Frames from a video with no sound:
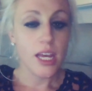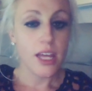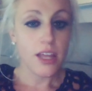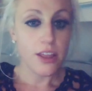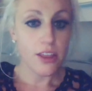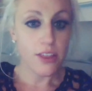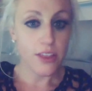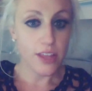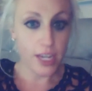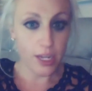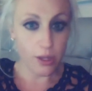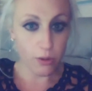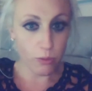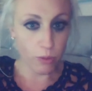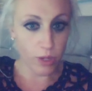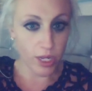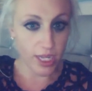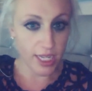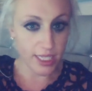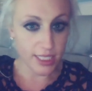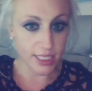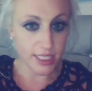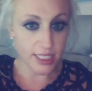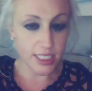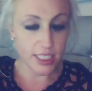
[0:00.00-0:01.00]
than it
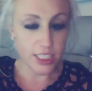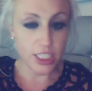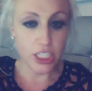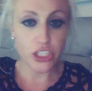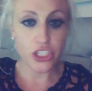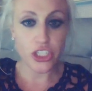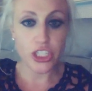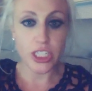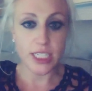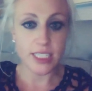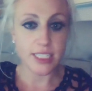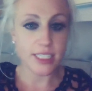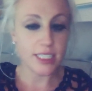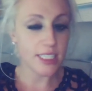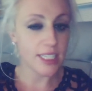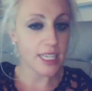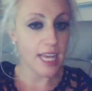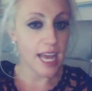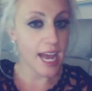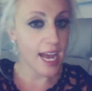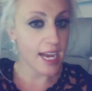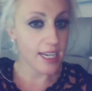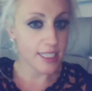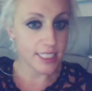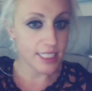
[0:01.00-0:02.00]
was to just
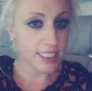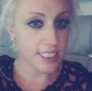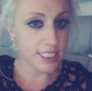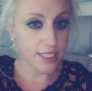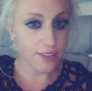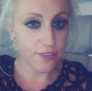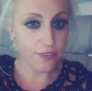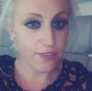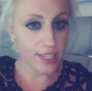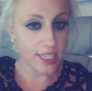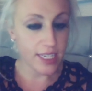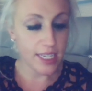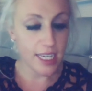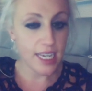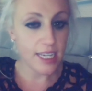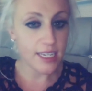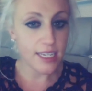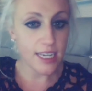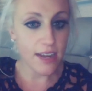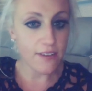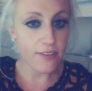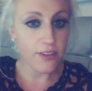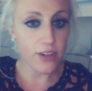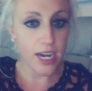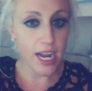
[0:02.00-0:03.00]
act as if it had
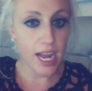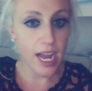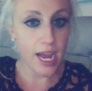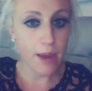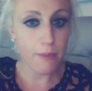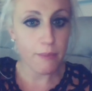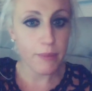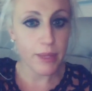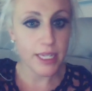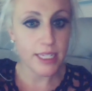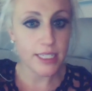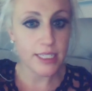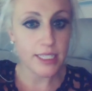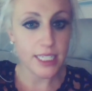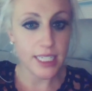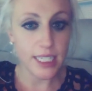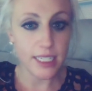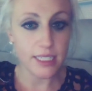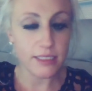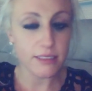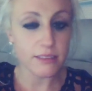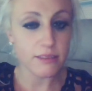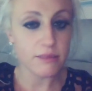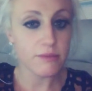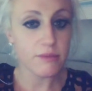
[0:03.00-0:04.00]
never happened.
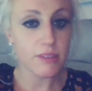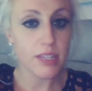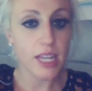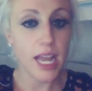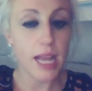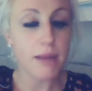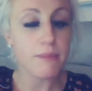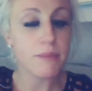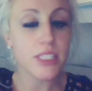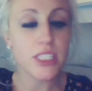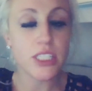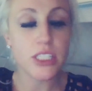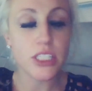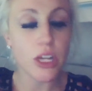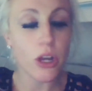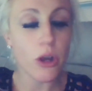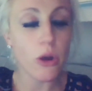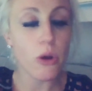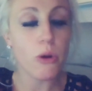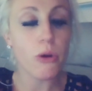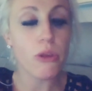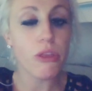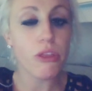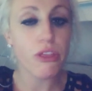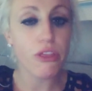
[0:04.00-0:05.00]
And I'm
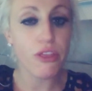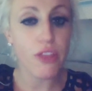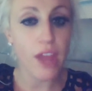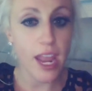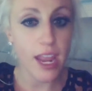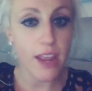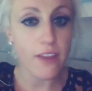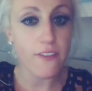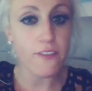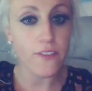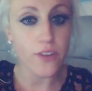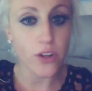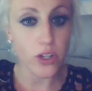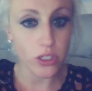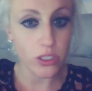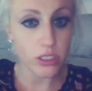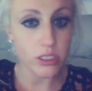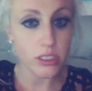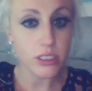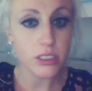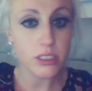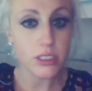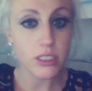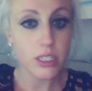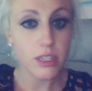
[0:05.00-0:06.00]
so
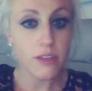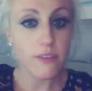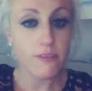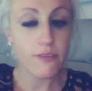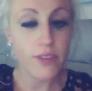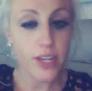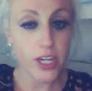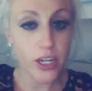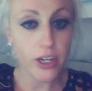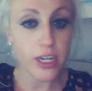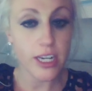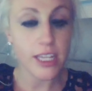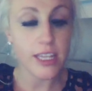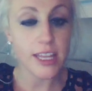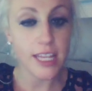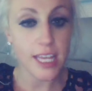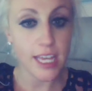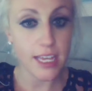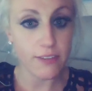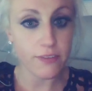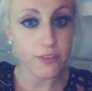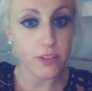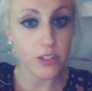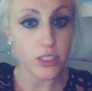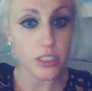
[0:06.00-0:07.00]
thankful, very
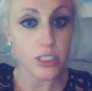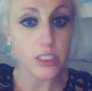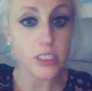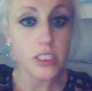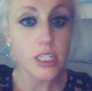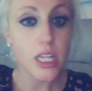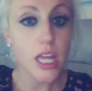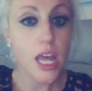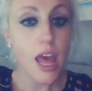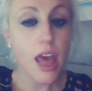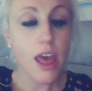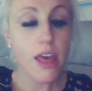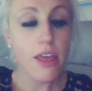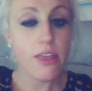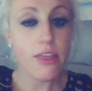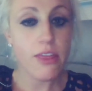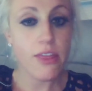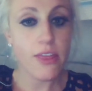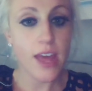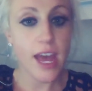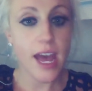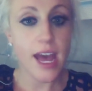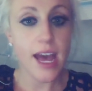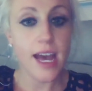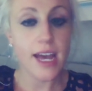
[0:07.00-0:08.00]
thankful,
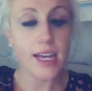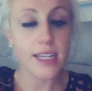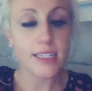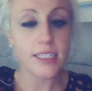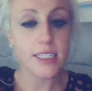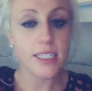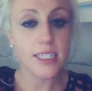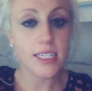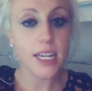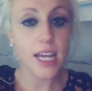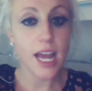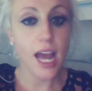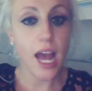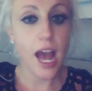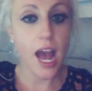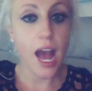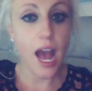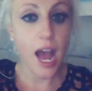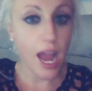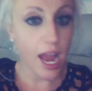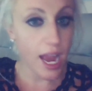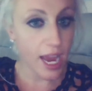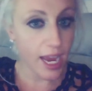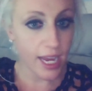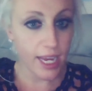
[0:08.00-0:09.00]
that
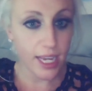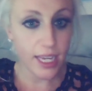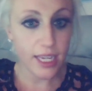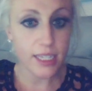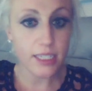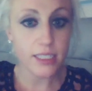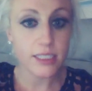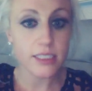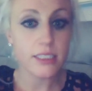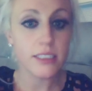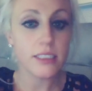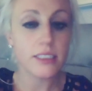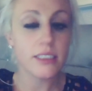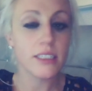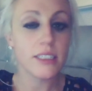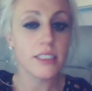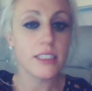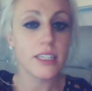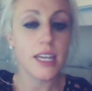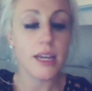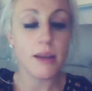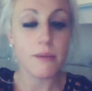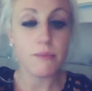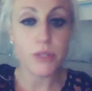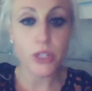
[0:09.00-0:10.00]
I
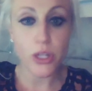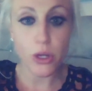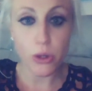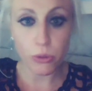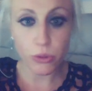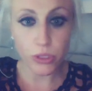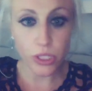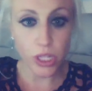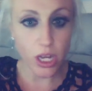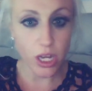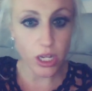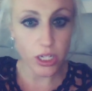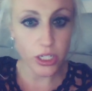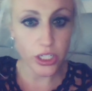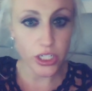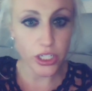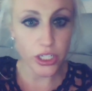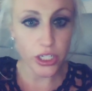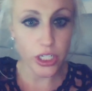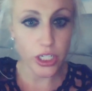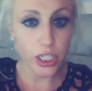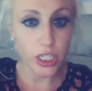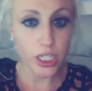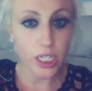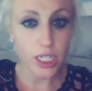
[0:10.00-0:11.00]
am no
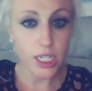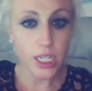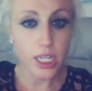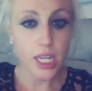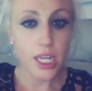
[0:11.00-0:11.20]
longer